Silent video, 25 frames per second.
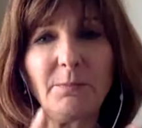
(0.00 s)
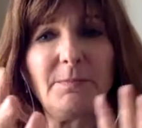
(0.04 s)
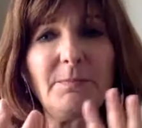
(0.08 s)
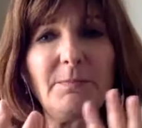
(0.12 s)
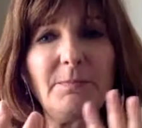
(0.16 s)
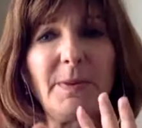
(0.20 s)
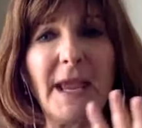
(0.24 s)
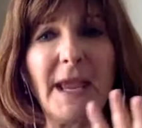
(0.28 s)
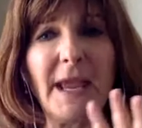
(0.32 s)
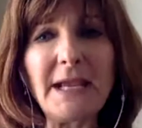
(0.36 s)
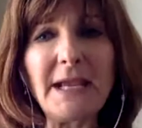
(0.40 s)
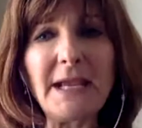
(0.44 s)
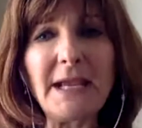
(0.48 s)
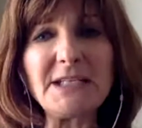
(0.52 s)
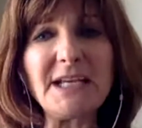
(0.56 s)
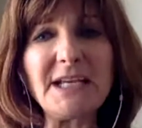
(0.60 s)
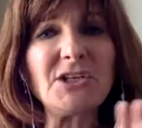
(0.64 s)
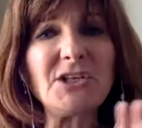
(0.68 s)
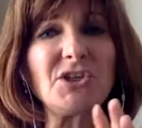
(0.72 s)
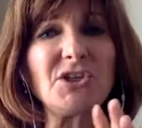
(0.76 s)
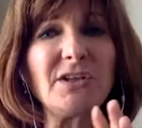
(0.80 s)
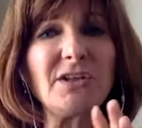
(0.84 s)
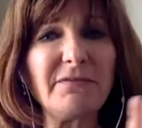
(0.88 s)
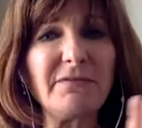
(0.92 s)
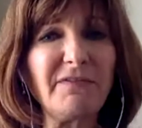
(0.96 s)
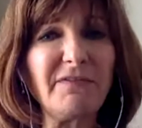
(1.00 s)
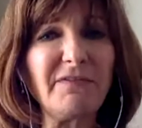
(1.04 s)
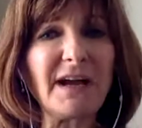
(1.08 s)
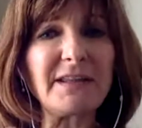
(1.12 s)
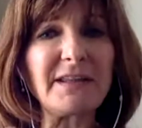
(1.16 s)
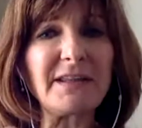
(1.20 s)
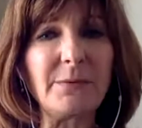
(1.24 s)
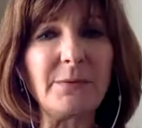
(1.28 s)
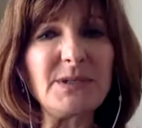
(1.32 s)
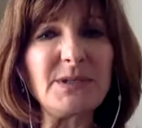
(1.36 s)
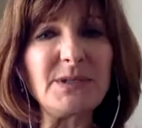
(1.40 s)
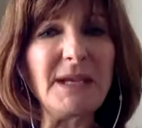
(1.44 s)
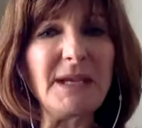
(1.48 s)
paying attention to the fact
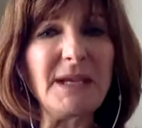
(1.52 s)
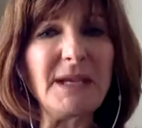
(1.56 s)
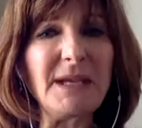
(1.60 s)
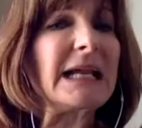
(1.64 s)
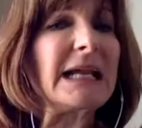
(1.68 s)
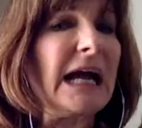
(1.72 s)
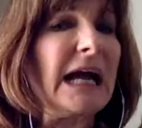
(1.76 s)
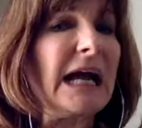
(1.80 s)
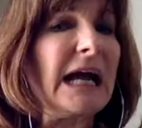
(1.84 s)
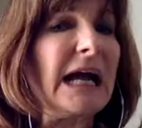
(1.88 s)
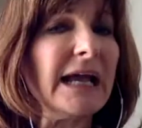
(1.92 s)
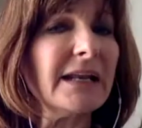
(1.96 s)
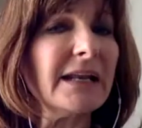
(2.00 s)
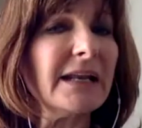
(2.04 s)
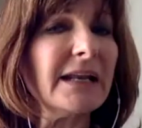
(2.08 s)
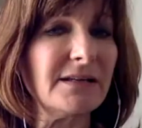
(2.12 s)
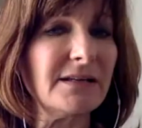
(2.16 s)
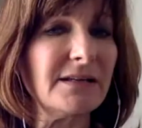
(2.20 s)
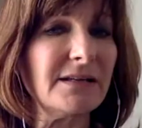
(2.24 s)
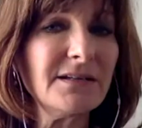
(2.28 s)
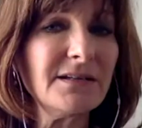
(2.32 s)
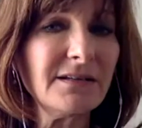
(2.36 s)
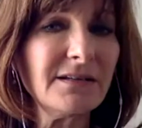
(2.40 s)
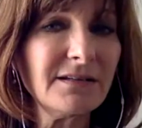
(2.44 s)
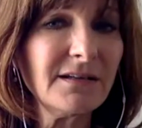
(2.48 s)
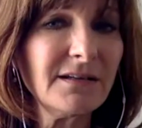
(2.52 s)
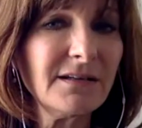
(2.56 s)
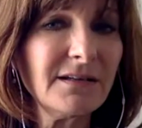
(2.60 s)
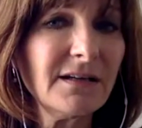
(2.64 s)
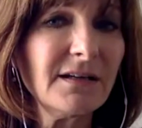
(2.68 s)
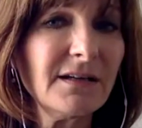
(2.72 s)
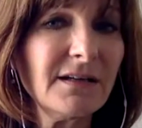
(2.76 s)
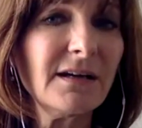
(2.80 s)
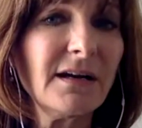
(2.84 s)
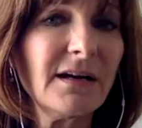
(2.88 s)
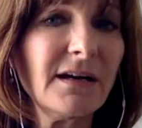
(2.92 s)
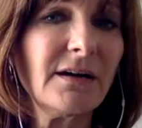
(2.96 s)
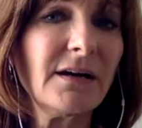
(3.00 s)
that I was being guided.
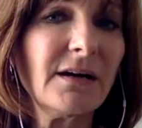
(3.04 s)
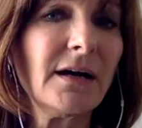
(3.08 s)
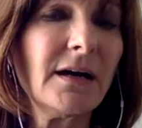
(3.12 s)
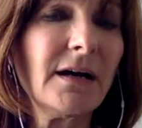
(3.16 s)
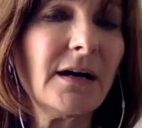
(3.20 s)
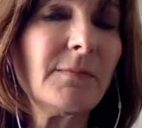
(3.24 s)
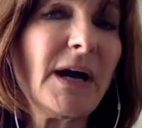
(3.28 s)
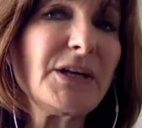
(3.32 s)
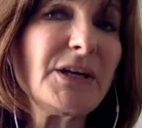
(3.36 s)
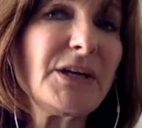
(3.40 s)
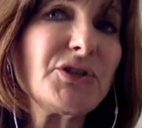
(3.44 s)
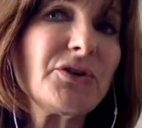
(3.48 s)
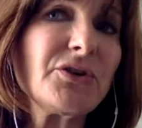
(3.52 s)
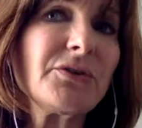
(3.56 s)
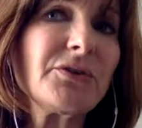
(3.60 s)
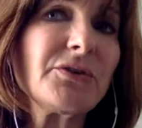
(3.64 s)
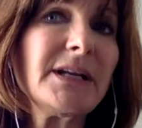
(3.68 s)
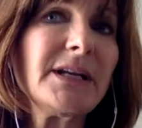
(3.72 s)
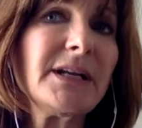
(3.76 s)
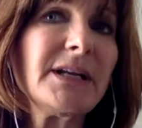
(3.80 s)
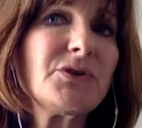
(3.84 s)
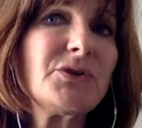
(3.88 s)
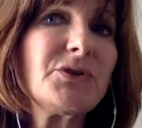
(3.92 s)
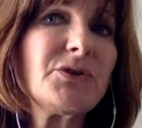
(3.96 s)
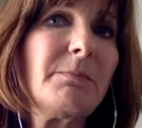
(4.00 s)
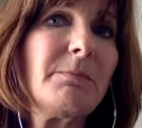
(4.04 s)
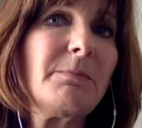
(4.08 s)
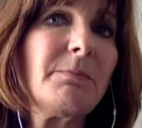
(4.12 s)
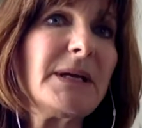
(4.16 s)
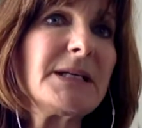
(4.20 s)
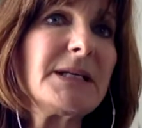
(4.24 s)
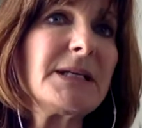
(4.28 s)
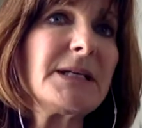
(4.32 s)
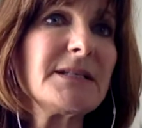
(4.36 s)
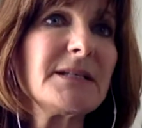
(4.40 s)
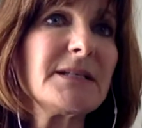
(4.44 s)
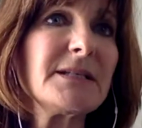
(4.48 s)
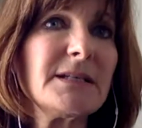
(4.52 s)
I turned it into a
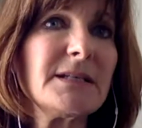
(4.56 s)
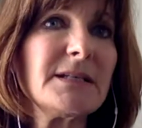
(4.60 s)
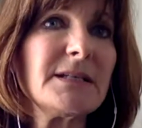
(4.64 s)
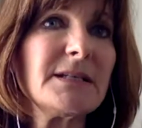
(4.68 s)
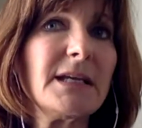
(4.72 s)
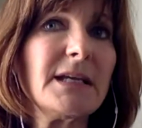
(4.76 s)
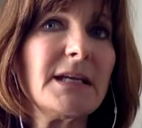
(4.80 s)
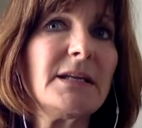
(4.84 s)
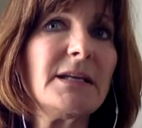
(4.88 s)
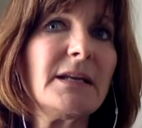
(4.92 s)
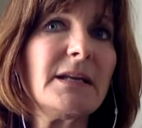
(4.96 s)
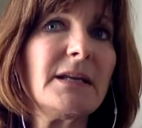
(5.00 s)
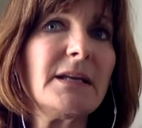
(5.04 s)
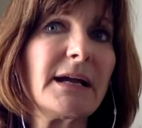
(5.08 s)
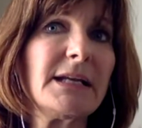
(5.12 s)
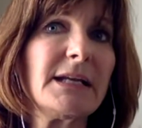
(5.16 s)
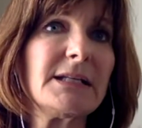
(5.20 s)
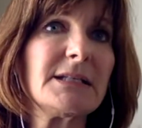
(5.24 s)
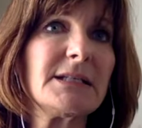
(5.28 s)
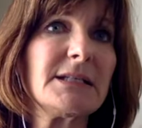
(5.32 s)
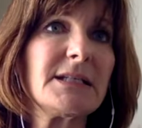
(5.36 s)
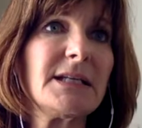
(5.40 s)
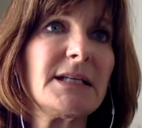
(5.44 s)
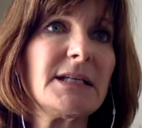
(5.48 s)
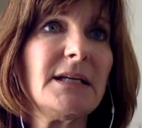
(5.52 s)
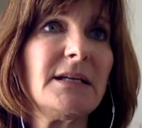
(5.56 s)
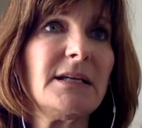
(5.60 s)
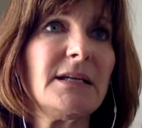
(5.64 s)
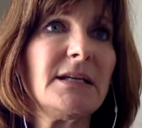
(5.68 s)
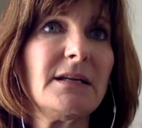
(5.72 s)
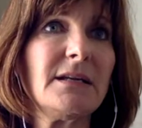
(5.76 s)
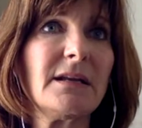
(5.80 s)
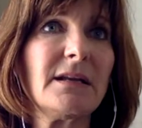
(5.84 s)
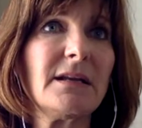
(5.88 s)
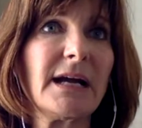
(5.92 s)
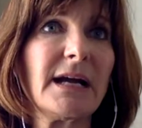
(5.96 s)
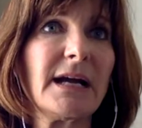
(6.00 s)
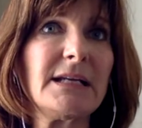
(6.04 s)
business in
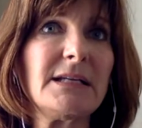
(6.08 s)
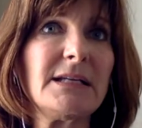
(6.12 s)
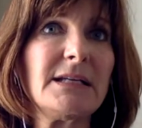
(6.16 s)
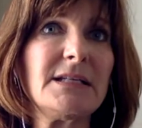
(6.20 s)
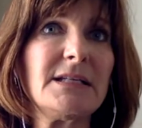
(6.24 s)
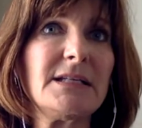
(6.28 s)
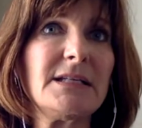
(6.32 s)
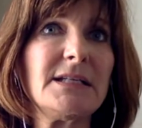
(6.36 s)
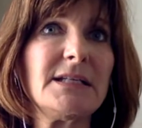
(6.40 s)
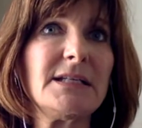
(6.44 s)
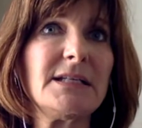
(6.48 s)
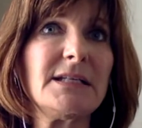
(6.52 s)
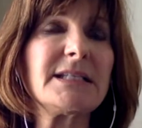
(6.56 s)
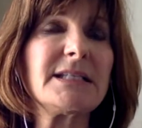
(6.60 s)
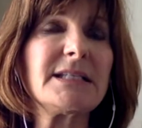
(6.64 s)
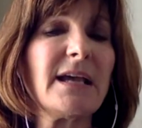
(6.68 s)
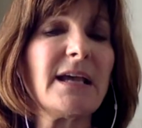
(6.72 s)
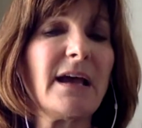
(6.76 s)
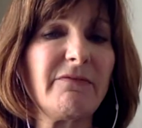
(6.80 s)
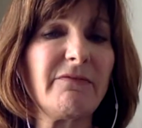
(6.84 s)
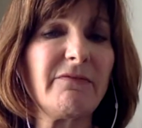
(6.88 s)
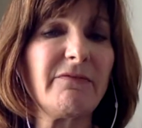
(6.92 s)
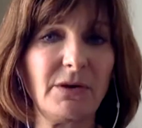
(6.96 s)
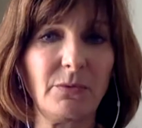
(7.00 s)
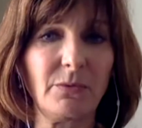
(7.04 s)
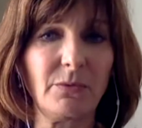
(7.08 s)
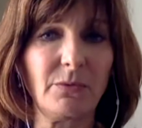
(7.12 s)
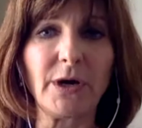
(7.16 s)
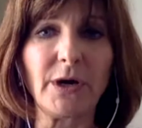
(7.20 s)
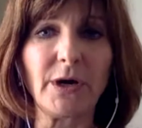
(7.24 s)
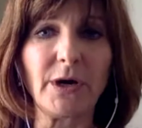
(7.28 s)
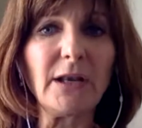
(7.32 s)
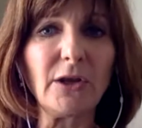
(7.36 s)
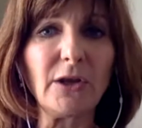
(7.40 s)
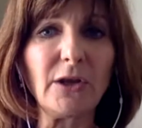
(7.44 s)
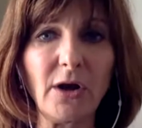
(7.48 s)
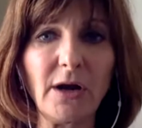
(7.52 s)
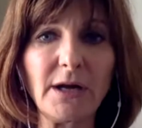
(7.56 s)
1997 where
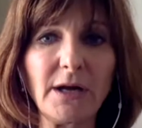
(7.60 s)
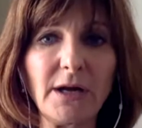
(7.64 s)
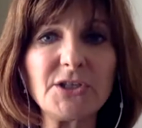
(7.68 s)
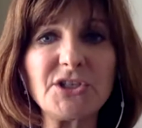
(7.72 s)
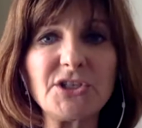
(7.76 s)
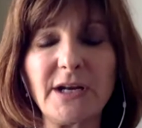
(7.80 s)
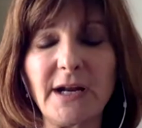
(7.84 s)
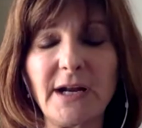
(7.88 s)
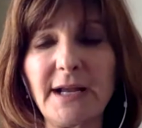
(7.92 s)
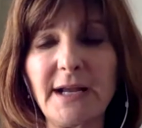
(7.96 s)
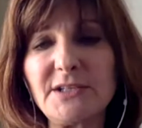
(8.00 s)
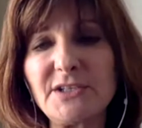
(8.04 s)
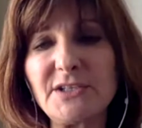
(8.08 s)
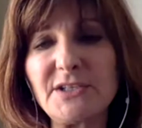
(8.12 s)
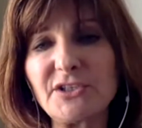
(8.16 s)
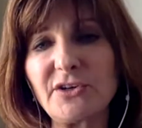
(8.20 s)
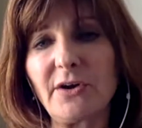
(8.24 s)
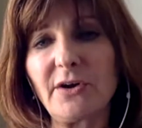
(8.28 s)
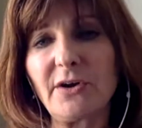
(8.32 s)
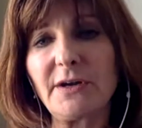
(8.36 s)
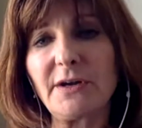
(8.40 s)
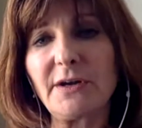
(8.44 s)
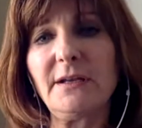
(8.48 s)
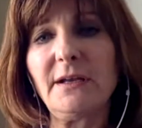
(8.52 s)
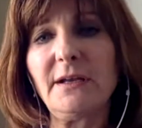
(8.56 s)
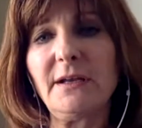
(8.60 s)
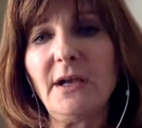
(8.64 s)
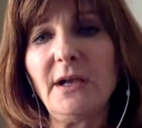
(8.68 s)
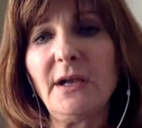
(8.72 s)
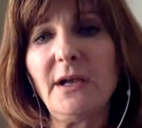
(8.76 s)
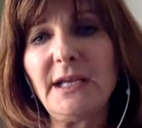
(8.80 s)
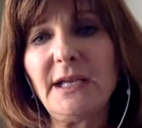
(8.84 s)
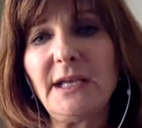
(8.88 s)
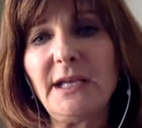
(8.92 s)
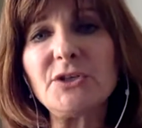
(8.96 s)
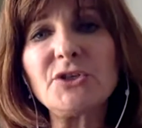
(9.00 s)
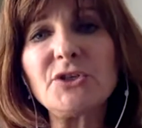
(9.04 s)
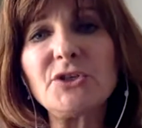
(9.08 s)
I launched it. I had started
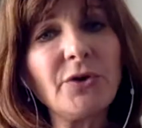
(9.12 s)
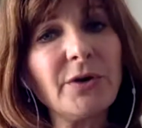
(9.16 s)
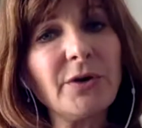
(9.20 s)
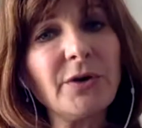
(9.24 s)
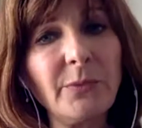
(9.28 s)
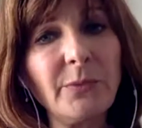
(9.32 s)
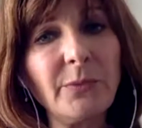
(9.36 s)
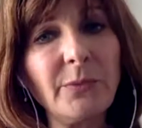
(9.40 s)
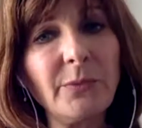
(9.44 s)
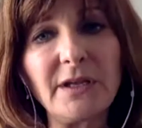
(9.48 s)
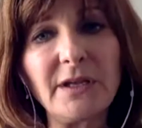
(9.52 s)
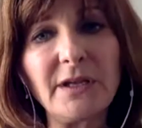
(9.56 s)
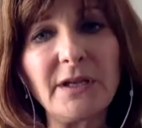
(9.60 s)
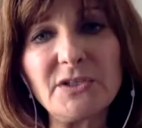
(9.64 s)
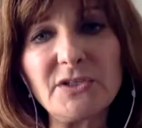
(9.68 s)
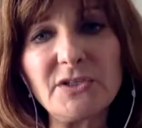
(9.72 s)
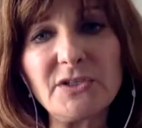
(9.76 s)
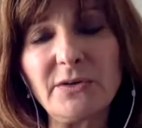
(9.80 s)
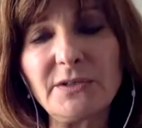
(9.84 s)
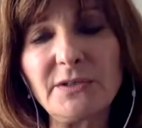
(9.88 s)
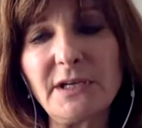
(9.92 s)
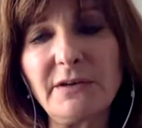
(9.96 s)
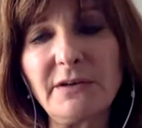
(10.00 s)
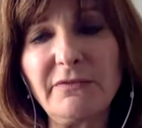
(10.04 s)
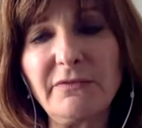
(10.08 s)
interning with a consulting